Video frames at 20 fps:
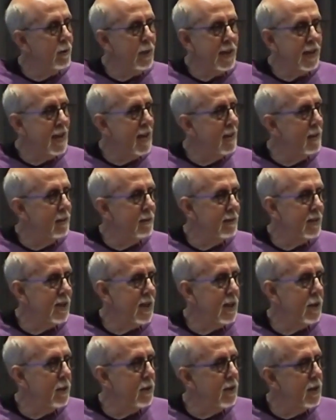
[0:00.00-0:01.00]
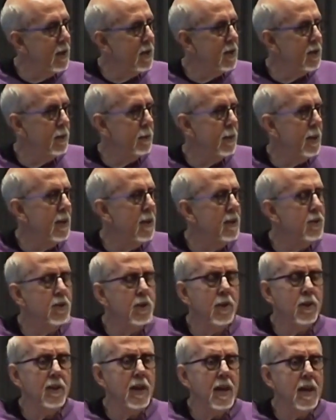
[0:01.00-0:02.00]
we can't sell this and we can't
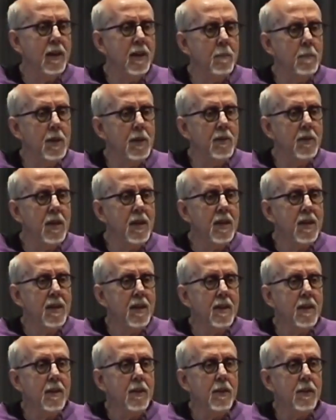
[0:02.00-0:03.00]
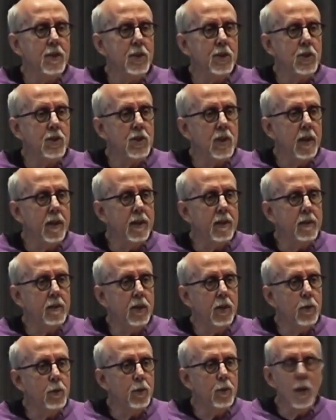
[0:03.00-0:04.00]
sell that. I mean, this is like
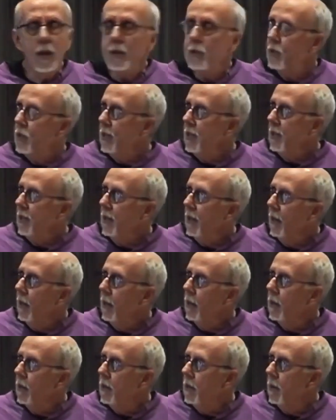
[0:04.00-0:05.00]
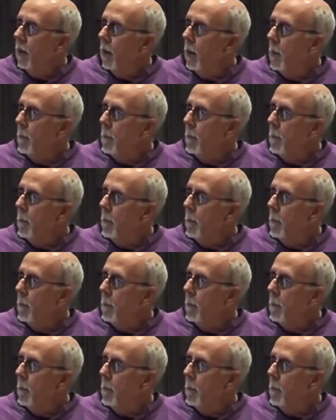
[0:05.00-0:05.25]
so crazy. And